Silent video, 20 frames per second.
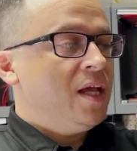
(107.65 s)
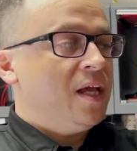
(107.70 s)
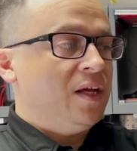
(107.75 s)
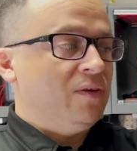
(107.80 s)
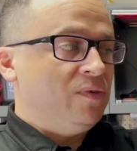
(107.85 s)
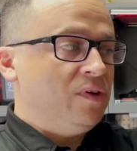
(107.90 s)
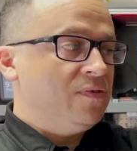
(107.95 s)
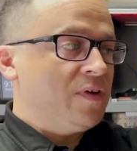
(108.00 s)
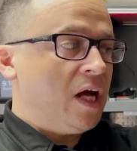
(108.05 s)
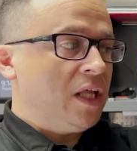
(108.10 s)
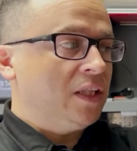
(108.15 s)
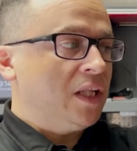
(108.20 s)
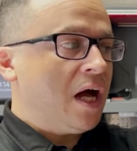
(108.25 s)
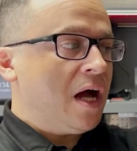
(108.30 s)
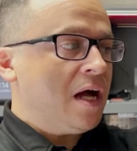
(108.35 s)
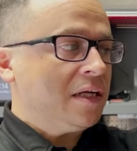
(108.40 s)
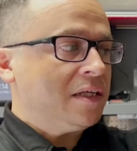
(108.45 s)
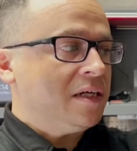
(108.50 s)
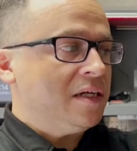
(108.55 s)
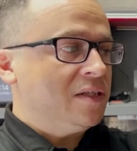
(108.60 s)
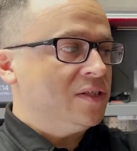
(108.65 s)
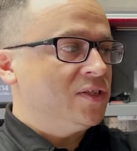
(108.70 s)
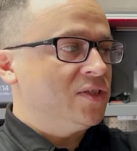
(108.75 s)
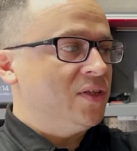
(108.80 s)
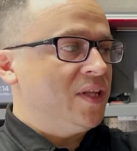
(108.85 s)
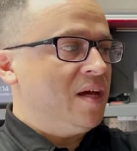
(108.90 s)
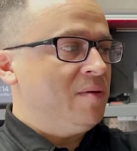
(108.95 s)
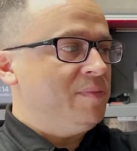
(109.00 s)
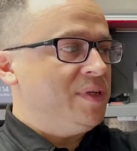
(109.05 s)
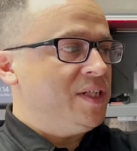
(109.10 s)
And we've got lock-on, so
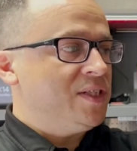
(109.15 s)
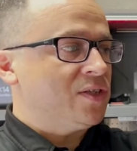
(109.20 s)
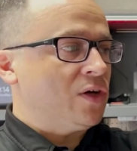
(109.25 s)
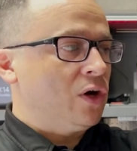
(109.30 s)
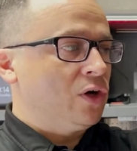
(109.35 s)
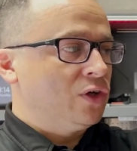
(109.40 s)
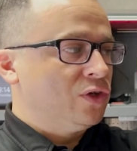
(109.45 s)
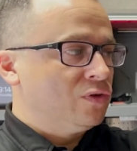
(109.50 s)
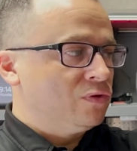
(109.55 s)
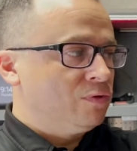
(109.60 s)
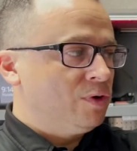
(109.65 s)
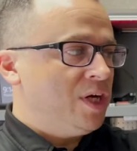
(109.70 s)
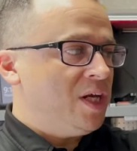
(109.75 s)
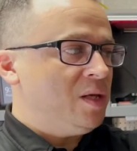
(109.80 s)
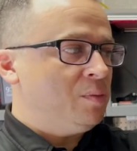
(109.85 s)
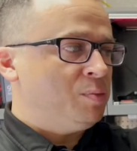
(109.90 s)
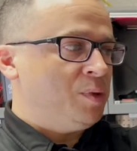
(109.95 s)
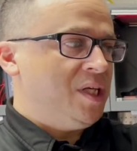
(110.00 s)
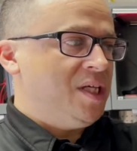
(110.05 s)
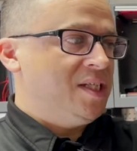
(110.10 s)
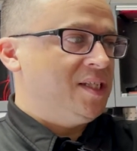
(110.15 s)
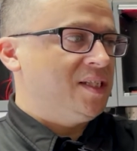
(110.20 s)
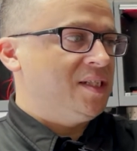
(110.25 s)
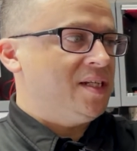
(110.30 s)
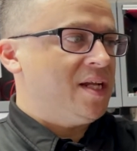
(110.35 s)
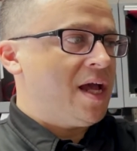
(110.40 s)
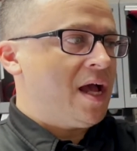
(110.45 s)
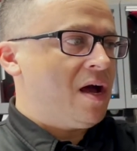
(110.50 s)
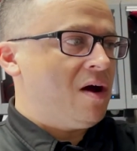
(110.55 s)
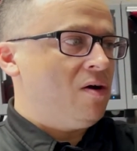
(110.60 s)
that means our grip is
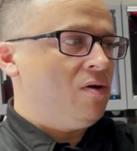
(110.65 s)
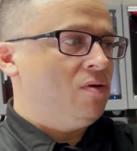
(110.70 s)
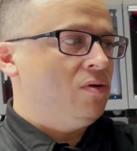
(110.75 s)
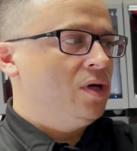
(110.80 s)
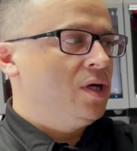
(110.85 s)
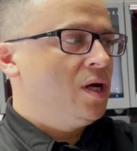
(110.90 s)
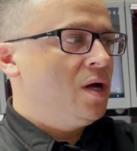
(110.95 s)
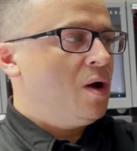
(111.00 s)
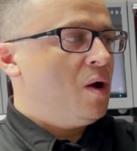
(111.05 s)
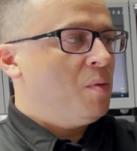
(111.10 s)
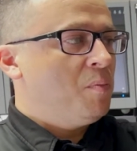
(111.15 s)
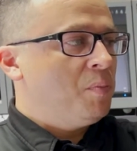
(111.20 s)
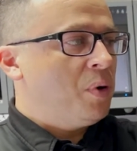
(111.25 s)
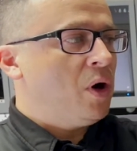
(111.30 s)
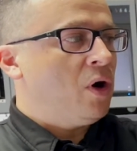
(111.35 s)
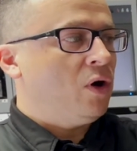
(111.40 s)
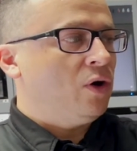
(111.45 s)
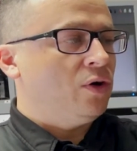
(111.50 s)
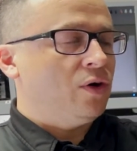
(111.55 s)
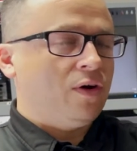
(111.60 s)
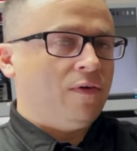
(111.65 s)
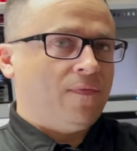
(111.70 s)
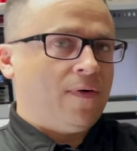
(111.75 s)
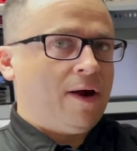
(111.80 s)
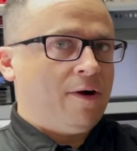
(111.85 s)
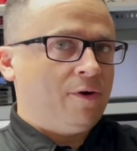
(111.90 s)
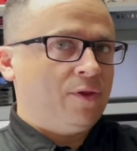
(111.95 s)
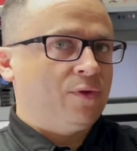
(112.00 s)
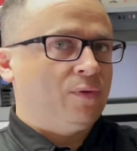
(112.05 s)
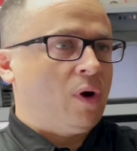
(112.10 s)
now part of
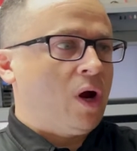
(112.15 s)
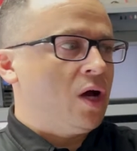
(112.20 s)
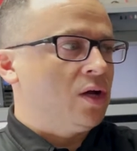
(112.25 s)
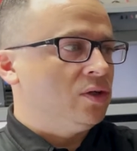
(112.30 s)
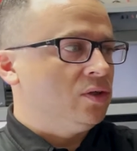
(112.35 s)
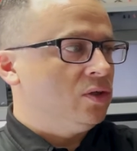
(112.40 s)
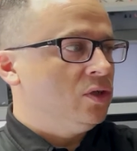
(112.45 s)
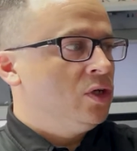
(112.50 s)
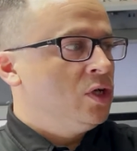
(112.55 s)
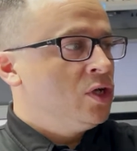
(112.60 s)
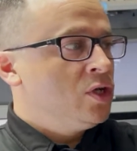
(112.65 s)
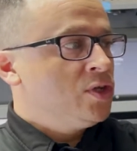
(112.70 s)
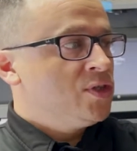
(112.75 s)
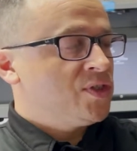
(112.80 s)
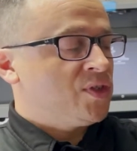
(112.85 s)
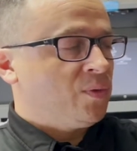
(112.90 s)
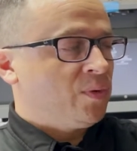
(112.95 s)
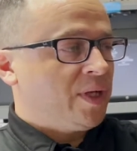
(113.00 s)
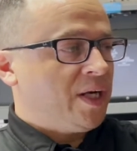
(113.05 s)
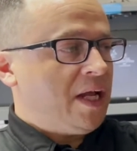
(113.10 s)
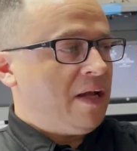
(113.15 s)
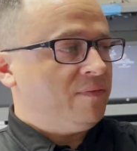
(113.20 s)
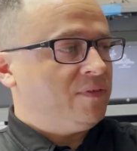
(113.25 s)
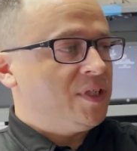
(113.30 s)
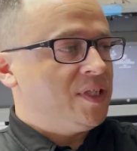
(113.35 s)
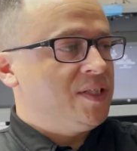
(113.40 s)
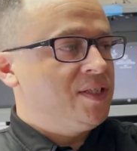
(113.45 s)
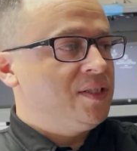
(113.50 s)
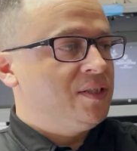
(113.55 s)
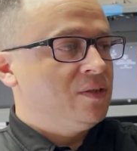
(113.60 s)
our throttle. So we're gonna have
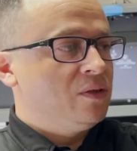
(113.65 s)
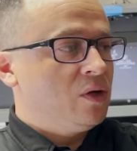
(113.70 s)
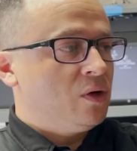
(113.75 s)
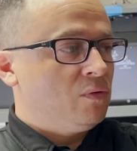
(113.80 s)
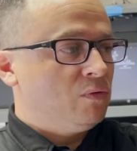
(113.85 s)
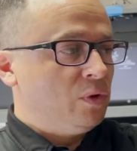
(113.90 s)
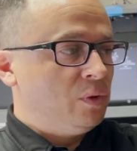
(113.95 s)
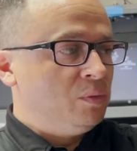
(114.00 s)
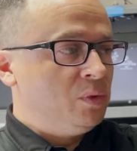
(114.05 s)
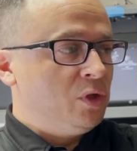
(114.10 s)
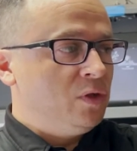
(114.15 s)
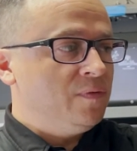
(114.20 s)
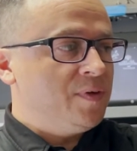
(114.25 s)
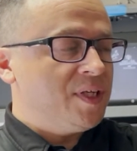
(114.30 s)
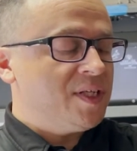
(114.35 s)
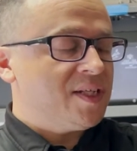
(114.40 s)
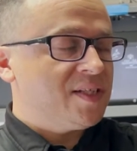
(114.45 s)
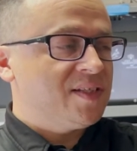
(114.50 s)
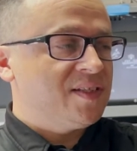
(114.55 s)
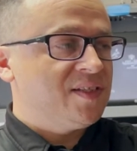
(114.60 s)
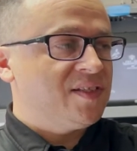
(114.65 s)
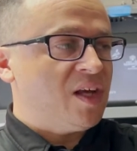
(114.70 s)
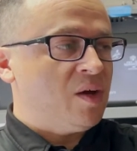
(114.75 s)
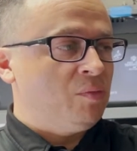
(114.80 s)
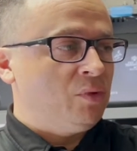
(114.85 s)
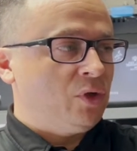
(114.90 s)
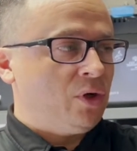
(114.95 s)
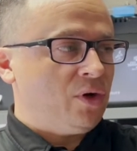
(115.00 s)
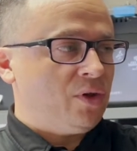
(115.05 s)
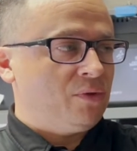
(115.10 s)
to remove and
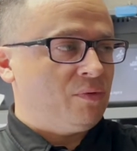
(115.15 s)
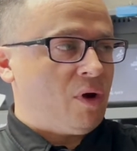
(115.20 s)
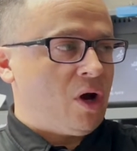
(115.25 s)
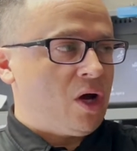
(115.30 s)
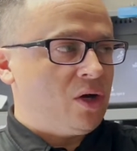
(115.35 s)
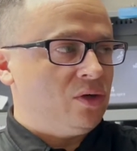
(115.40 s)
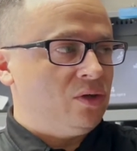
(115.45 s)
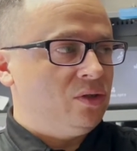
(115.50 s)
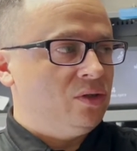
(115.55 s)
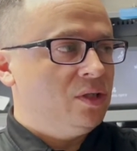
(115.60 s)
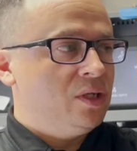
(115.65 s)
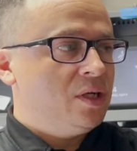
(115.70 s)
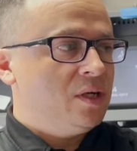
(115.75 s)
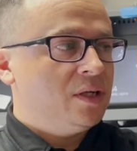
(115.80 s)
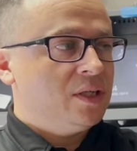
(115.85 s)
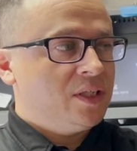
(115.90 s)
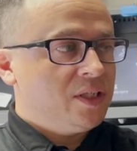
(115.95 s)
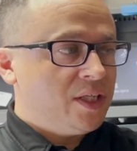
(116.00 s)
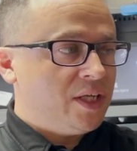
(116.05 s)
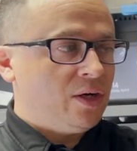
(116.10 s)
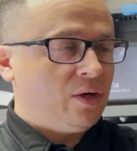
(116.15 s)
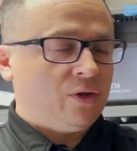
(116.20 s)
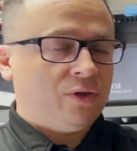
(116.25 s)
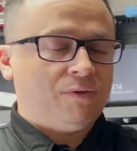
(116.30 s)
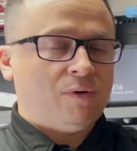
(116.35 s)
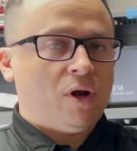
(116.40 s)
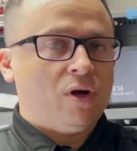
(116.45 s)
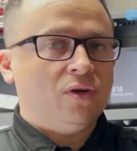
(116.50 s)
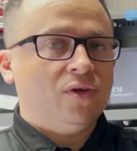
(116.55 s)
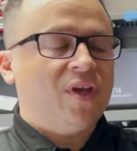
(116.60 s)
disassemble our throttle, get our
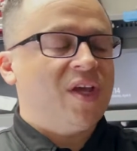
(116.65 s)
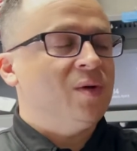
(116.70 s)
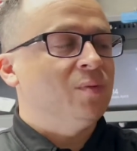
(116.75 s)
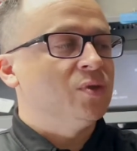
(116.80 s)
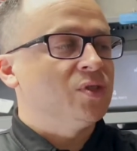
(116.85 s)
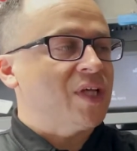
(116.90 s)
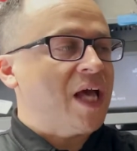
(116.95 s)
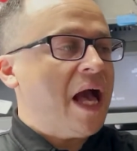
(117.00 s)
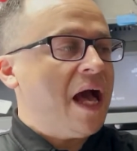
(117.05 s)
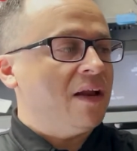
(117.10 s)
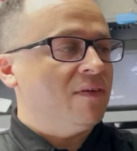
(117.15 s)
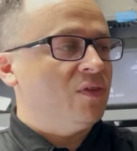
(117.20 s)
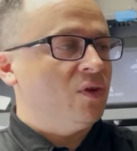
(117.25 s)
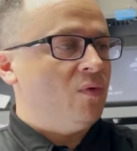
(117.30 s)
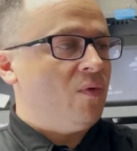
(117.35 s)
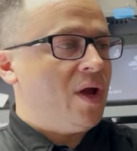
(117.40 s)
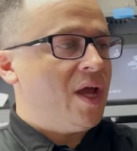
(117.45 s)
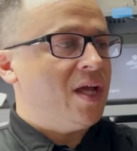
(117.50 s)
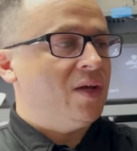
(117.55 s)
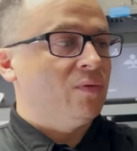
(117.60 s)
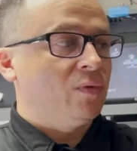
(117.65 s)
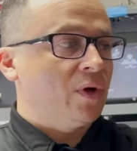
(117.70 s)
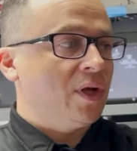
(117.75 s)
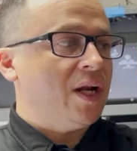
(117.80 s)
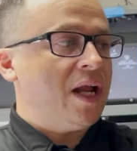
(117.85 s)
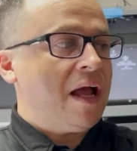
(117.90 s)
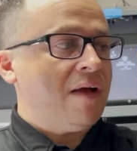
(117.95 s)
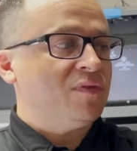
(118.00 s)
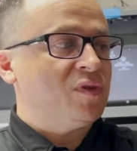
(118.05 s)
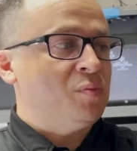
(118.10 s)
throttle cables out of the way, and we're
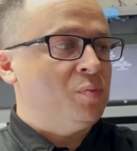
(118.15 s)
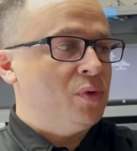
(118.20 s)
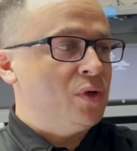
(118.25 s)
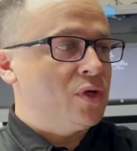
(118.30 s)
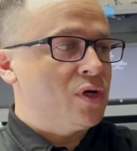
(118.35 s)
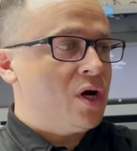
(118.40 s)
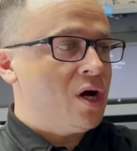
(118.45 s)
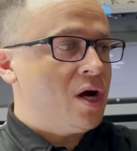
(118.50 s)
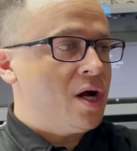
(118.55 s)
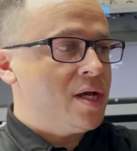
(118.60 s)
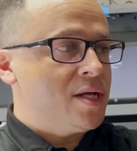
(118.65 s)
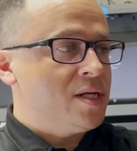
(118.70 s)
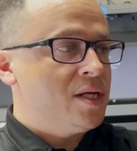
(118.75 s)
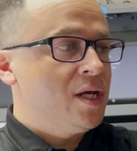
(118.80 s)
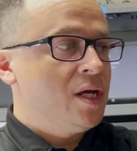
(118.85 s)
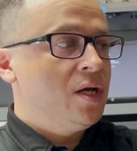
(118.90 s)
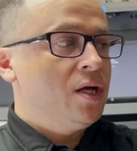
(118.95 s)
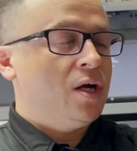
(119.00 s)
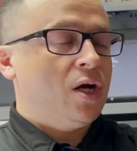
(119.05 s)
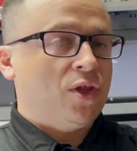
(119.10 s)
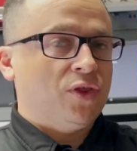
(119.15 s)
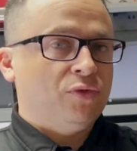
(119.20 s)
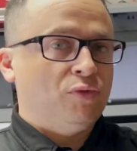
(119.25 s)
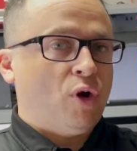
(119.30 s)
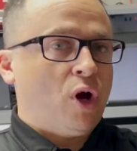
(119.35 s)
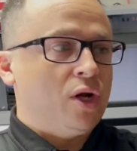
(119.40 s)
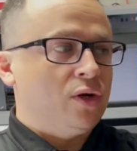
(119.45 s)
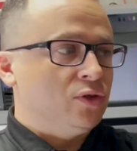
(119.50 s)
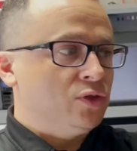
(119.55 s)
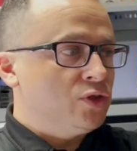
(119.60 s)
gonna have to put on a
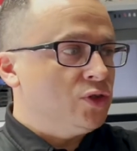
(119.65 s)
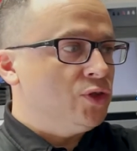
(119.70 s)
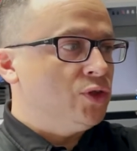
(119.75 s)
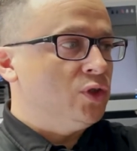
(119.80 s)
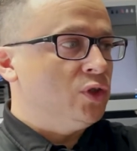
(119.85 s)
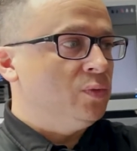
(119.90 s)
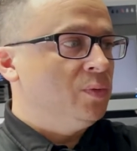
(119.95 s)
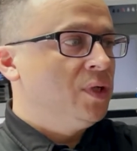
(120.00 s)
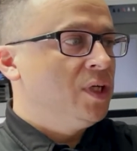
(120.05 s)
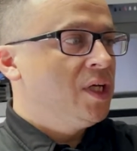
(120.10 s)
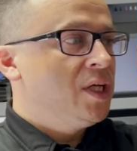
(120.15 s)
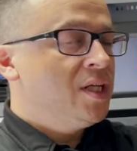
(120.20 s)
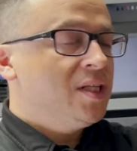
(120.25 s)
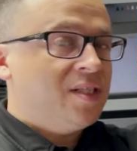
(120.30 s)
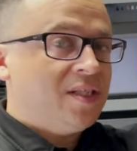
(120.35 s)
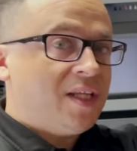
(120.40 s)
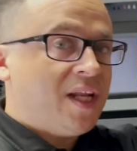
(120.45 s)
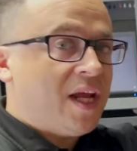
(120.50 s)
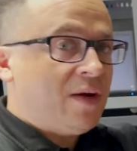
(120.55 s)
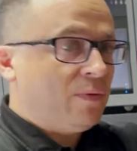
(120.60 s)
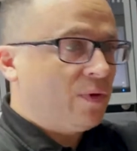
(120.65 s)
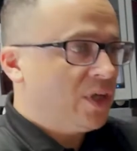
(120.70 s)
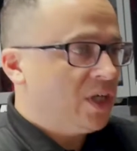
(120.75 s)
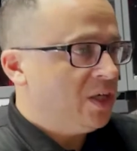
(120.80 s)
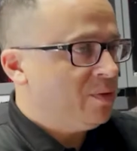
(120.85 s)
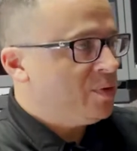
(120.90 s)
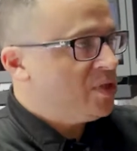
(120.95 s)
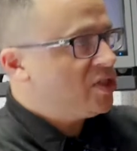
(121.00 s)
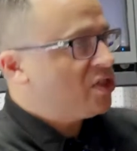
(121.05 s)
throttle tube. Today we're gonna be